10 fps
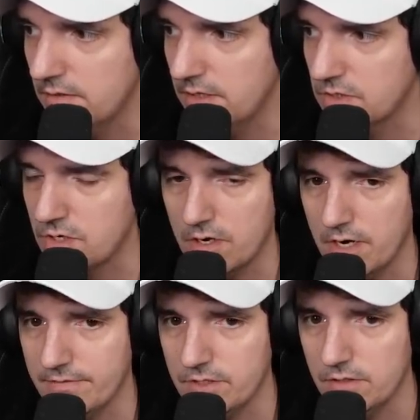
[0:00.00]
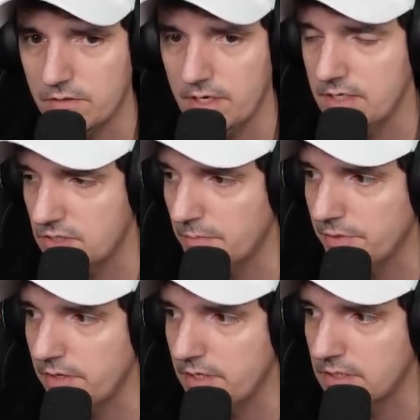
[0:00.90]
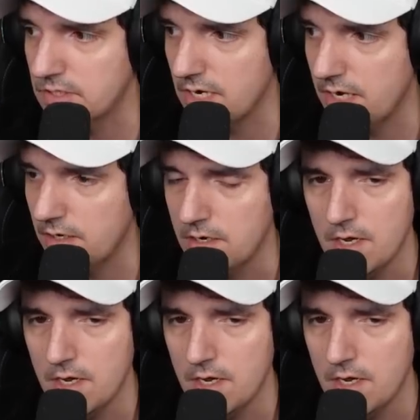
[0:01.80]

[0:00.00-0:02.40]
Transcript: in StarCraft II. It is completely insane.